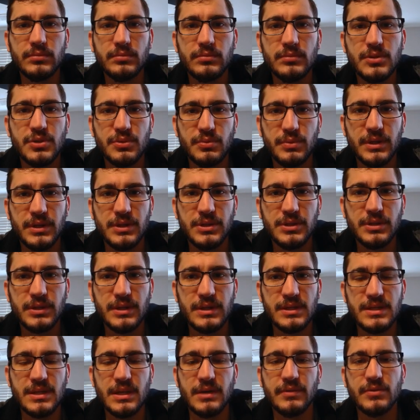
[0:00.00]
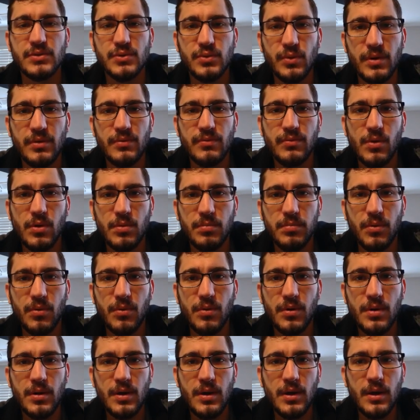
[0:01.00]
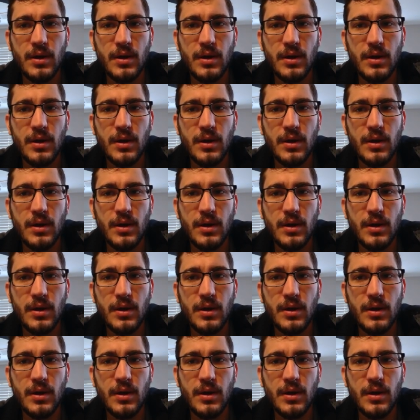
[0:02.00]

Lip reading: switch instead of a 24 port,